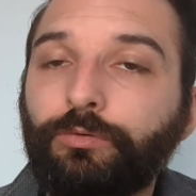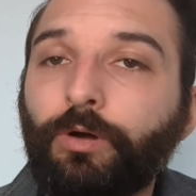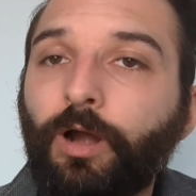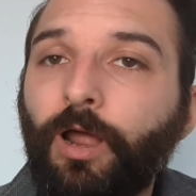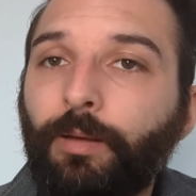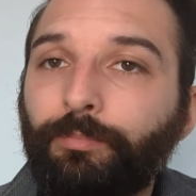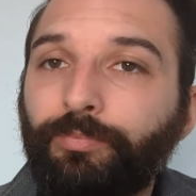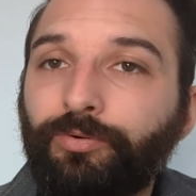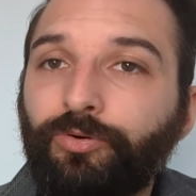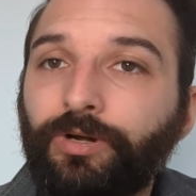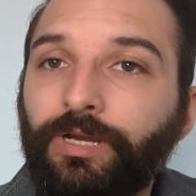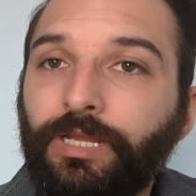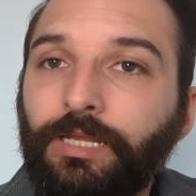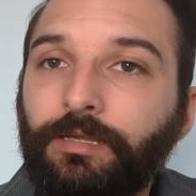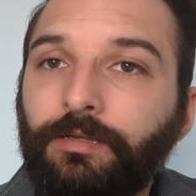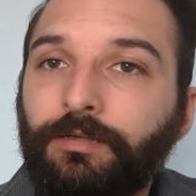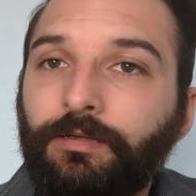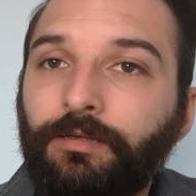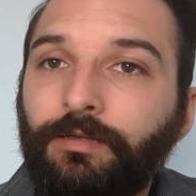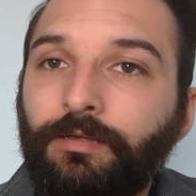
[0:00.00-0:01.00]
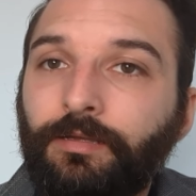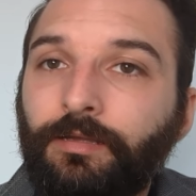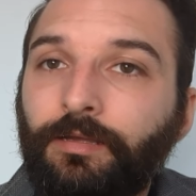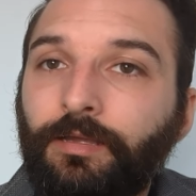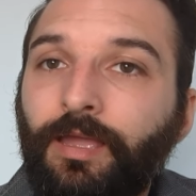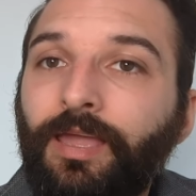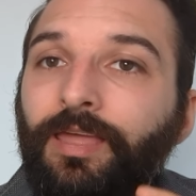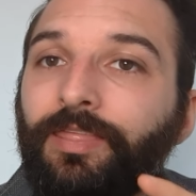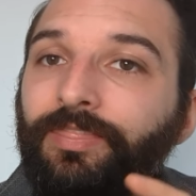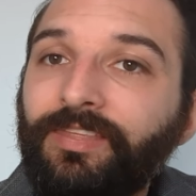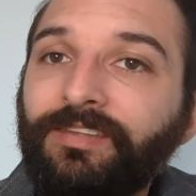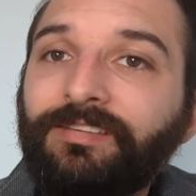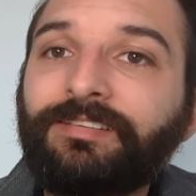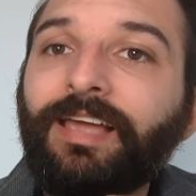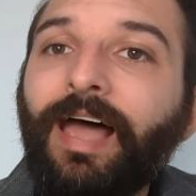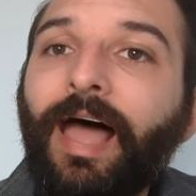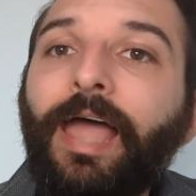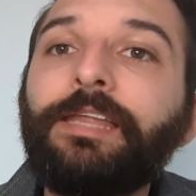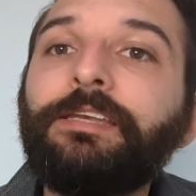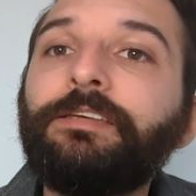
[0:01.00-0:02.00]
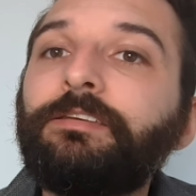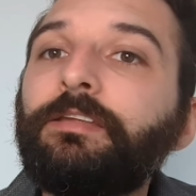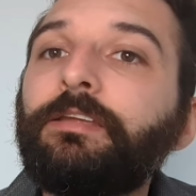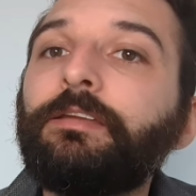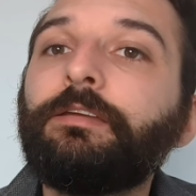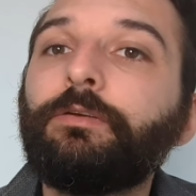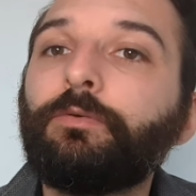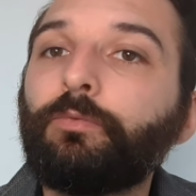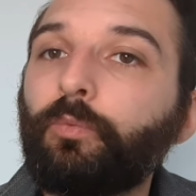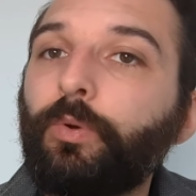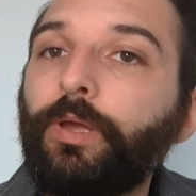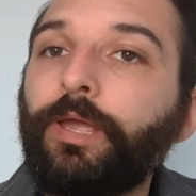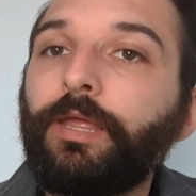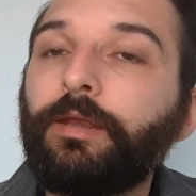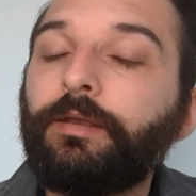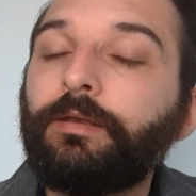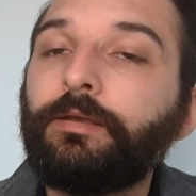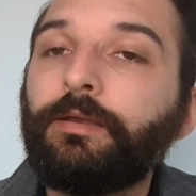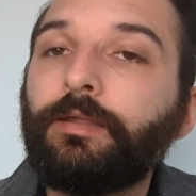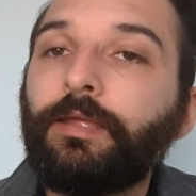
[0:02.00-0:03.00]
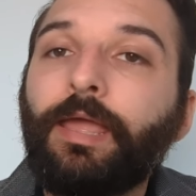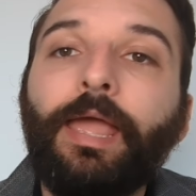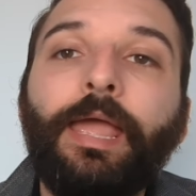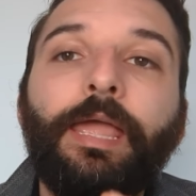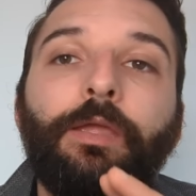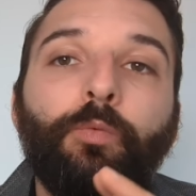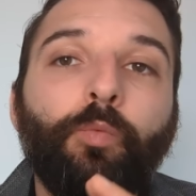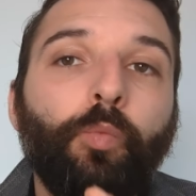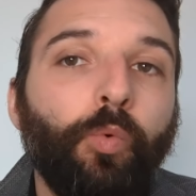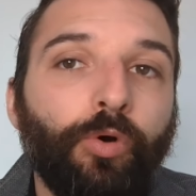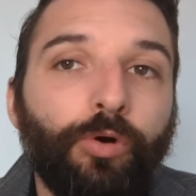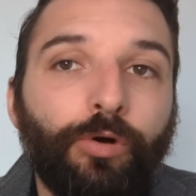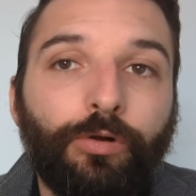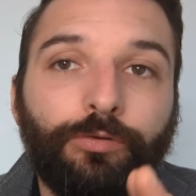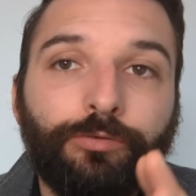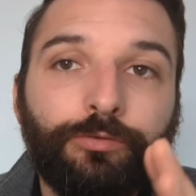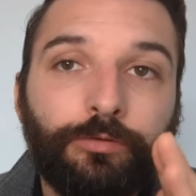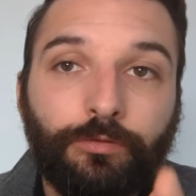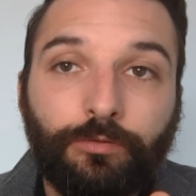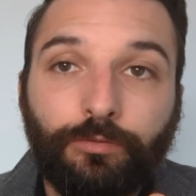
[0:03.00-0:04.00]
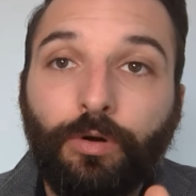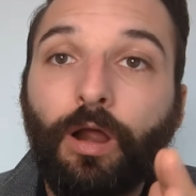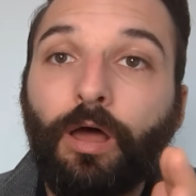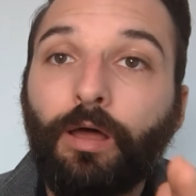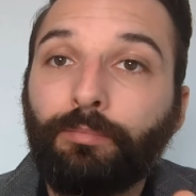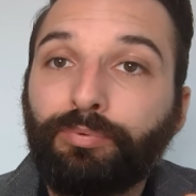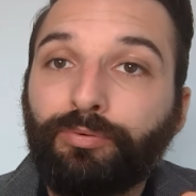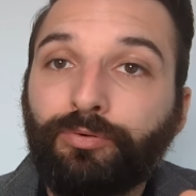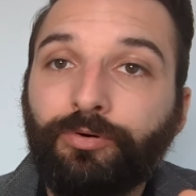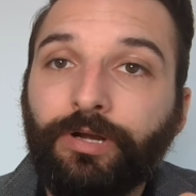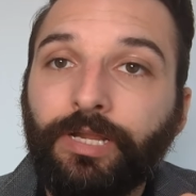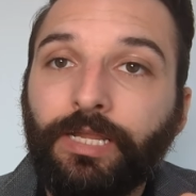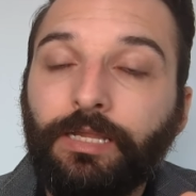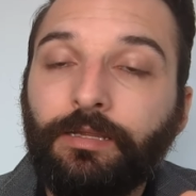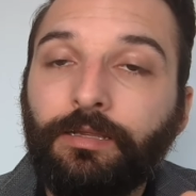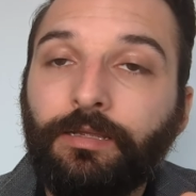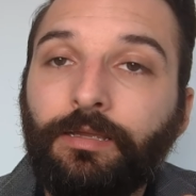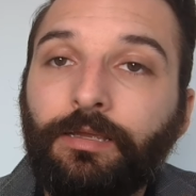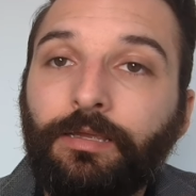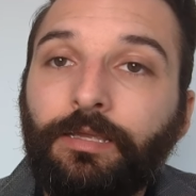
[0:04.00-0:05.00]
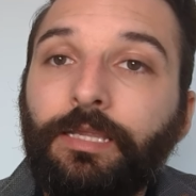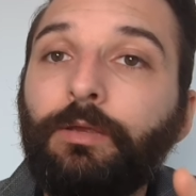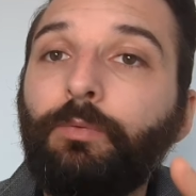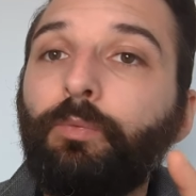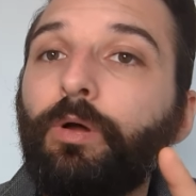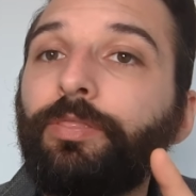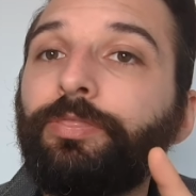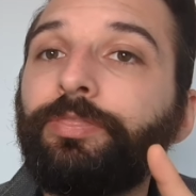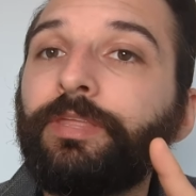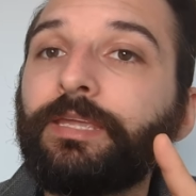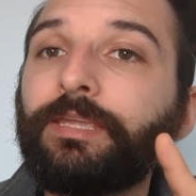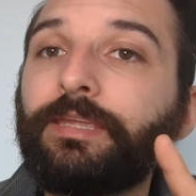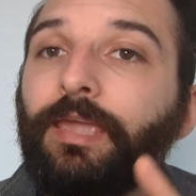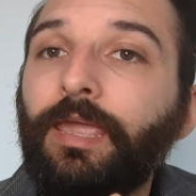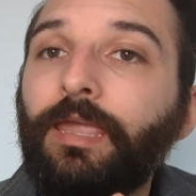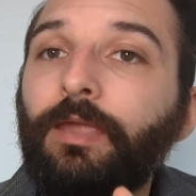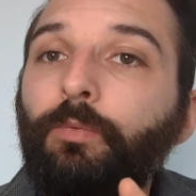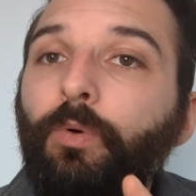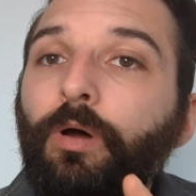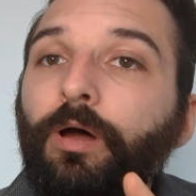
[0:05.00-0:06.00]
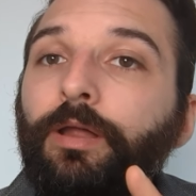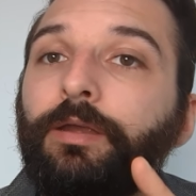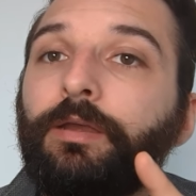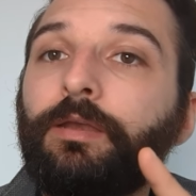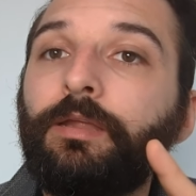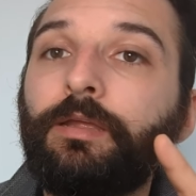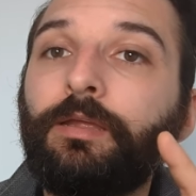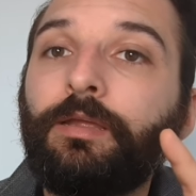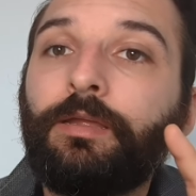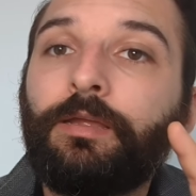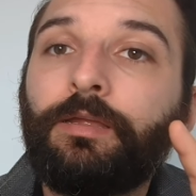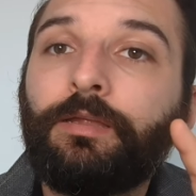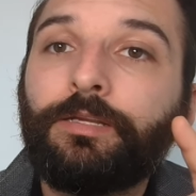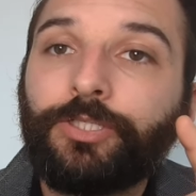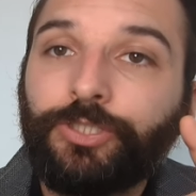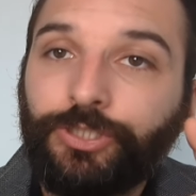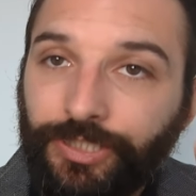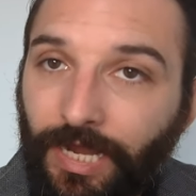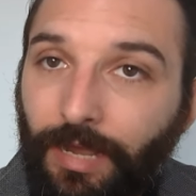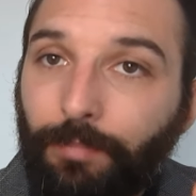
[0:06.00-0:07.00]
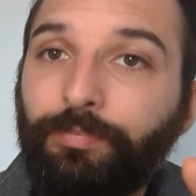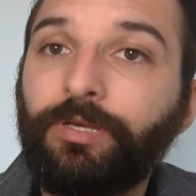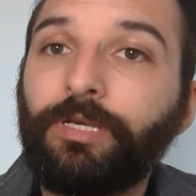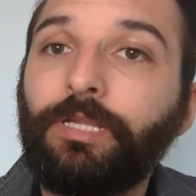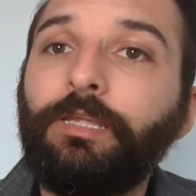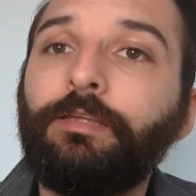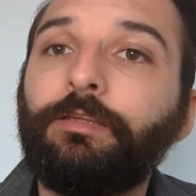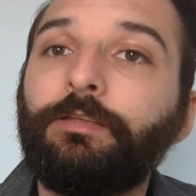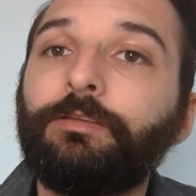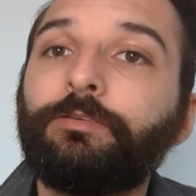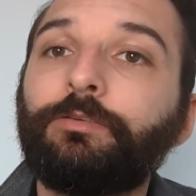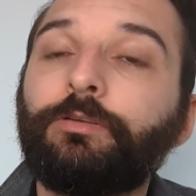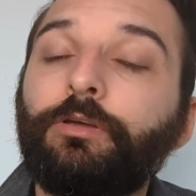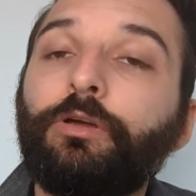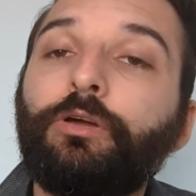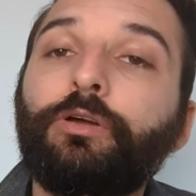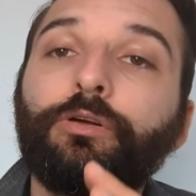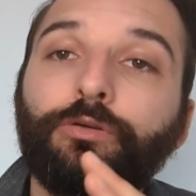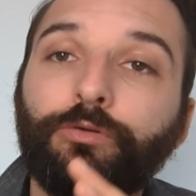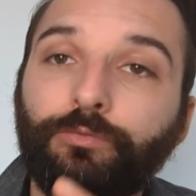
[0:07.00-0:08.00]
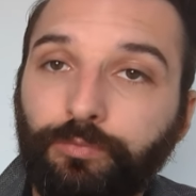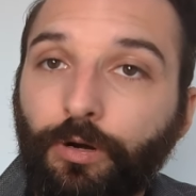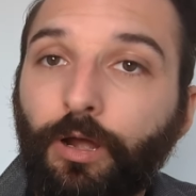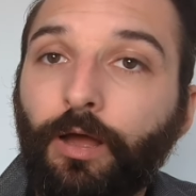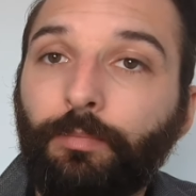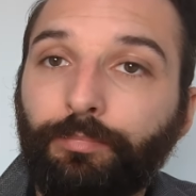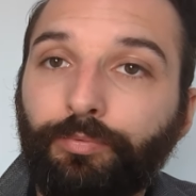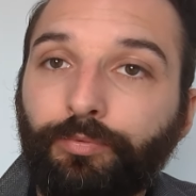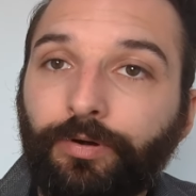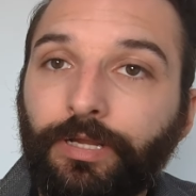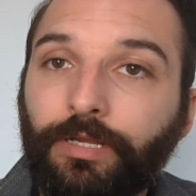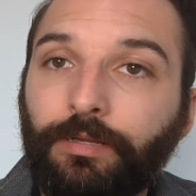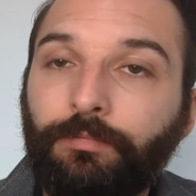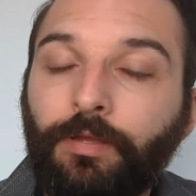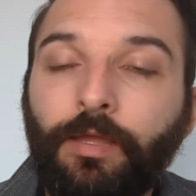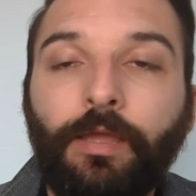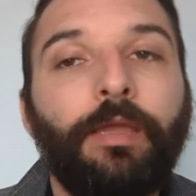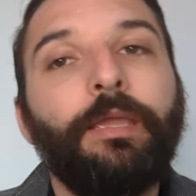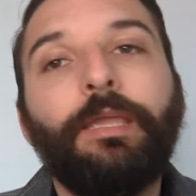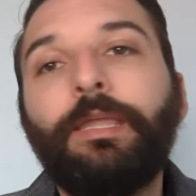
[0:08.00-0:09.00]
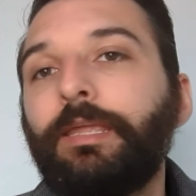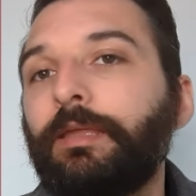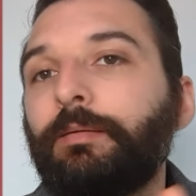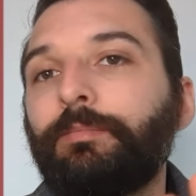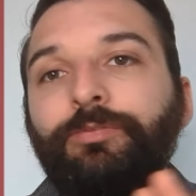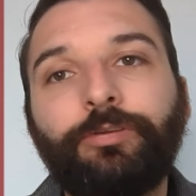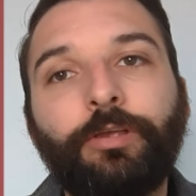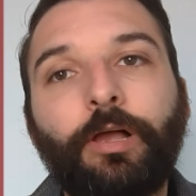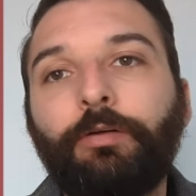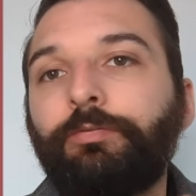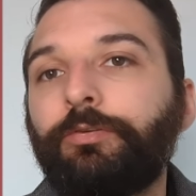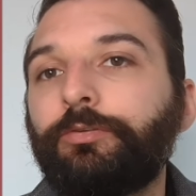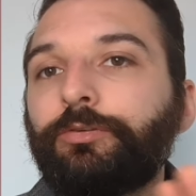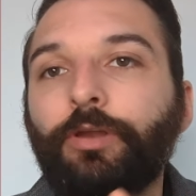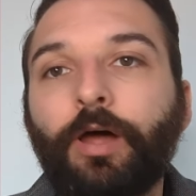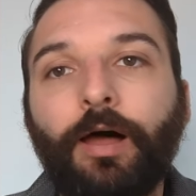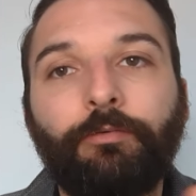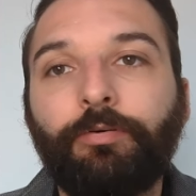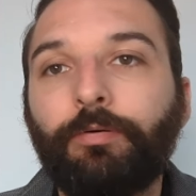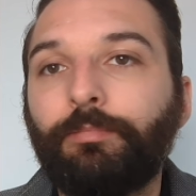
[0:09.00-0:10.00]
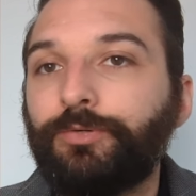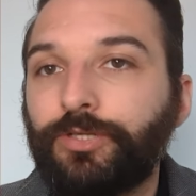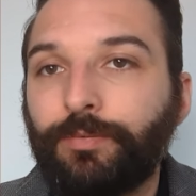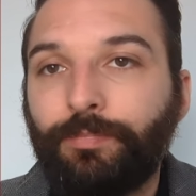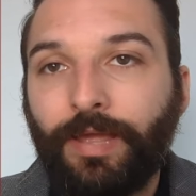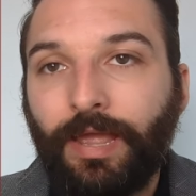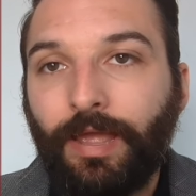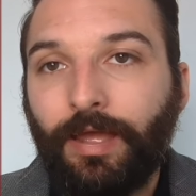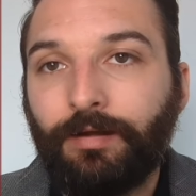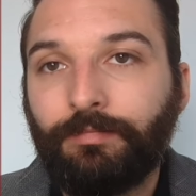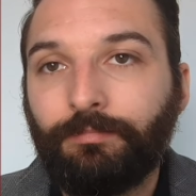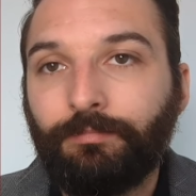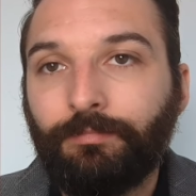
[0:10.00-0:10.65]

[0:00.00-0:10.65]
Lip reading: Grand Prix. This guy didn't win a World Grand Prix. He won the K-1 Japanese Grand Prix. He himself is not from Japan.